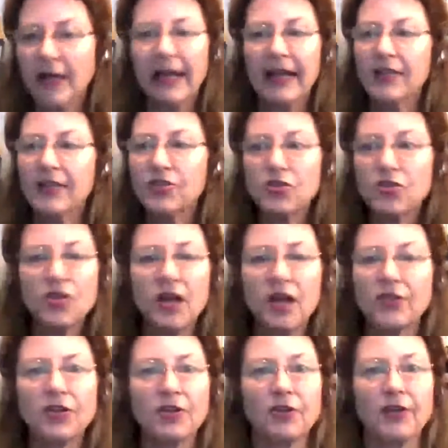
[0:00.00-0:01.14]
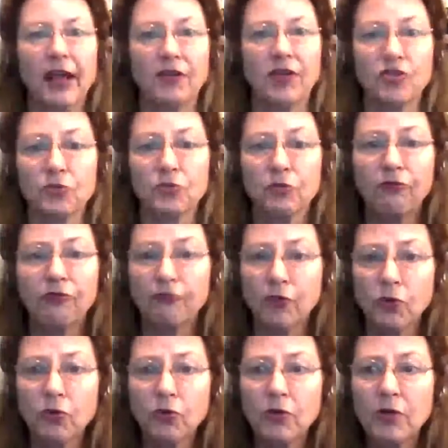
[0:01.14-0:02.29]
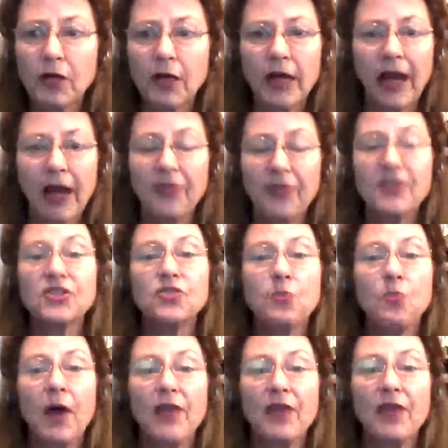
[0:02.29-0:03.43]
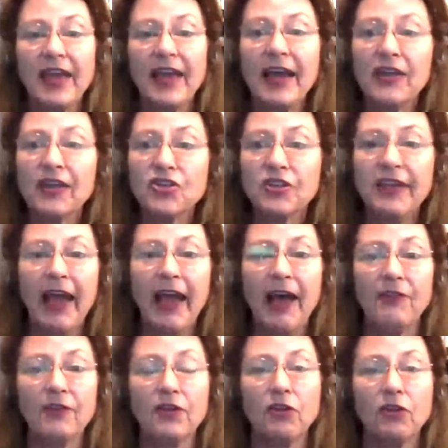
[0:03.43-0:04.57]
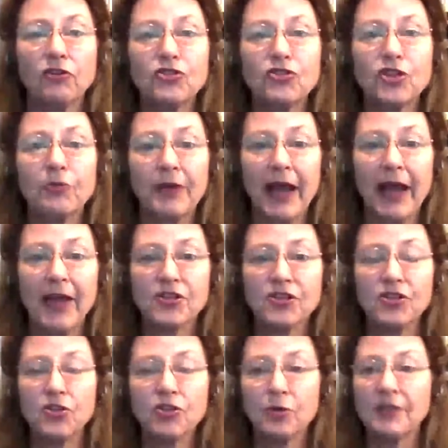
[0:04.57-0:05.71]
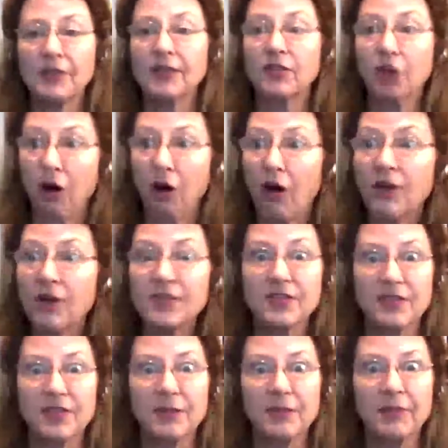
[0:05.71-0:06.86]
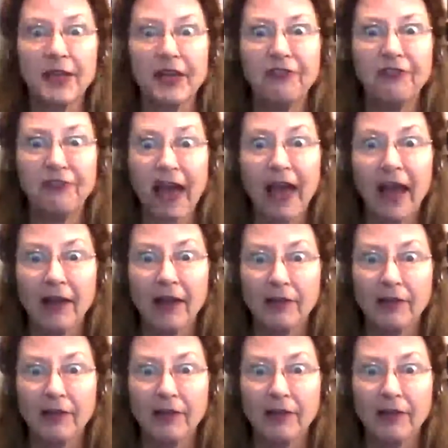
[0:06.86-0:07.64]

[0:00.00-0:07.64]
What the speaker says: It's not their natural food. Yep. And this is why they actually have an allergic reaction to it that causes them to get fat.